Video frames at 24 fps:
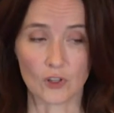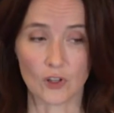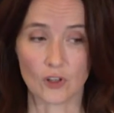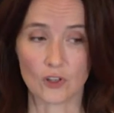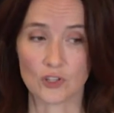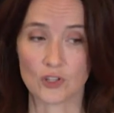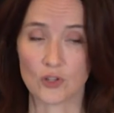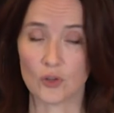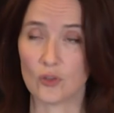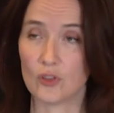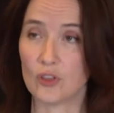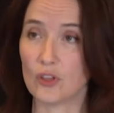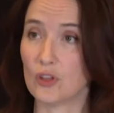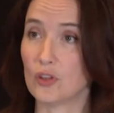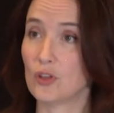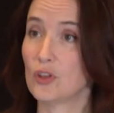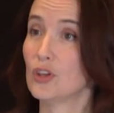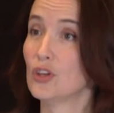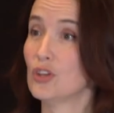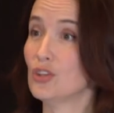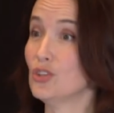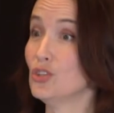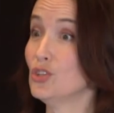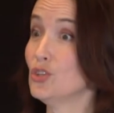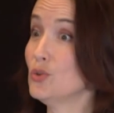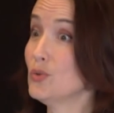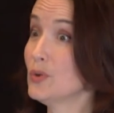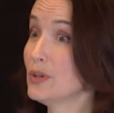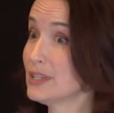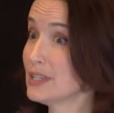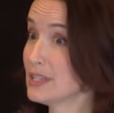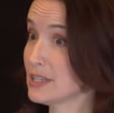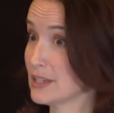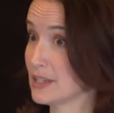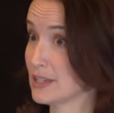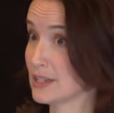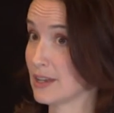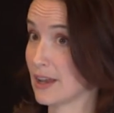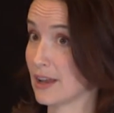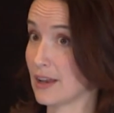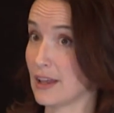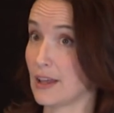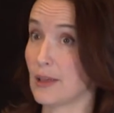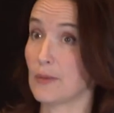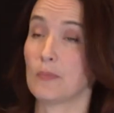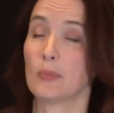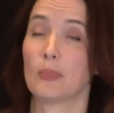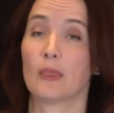So the newest
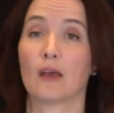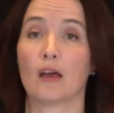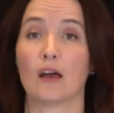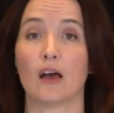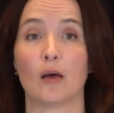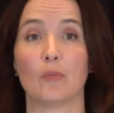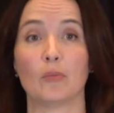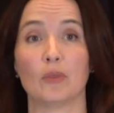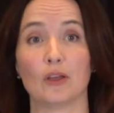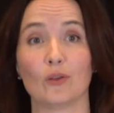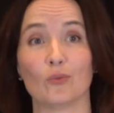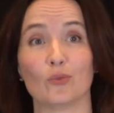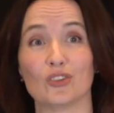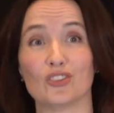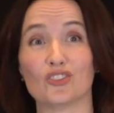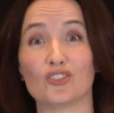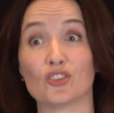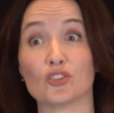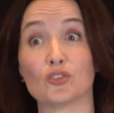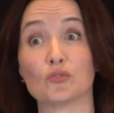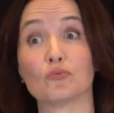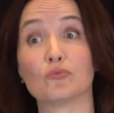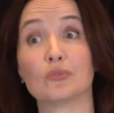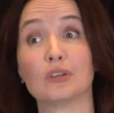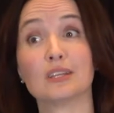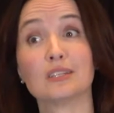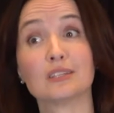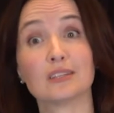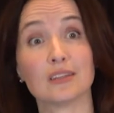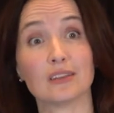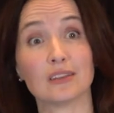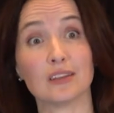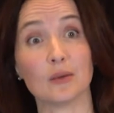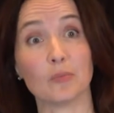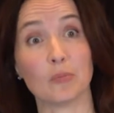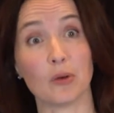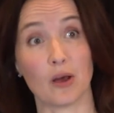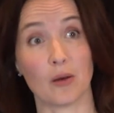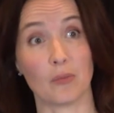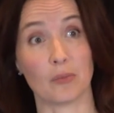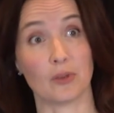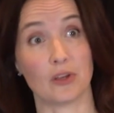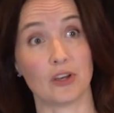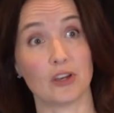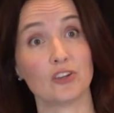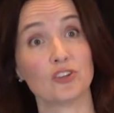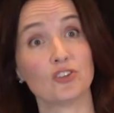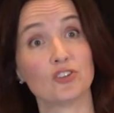study um, that was just recently
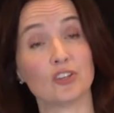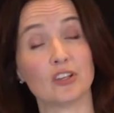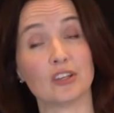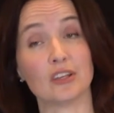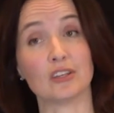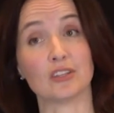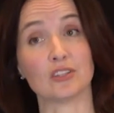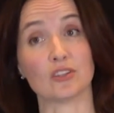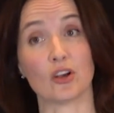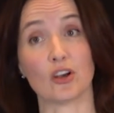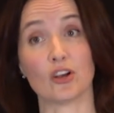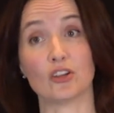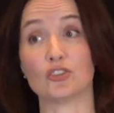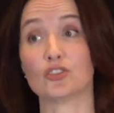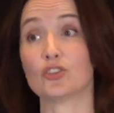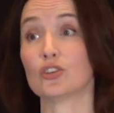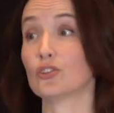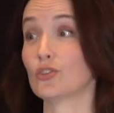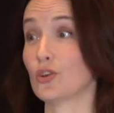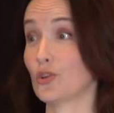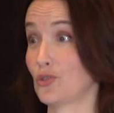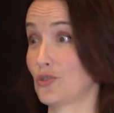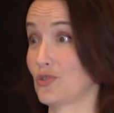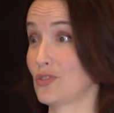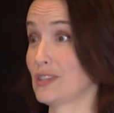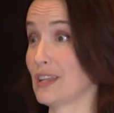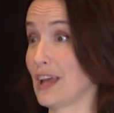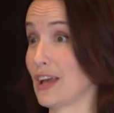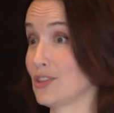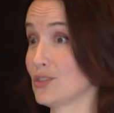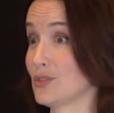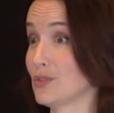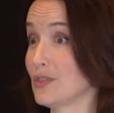published is on telotristat.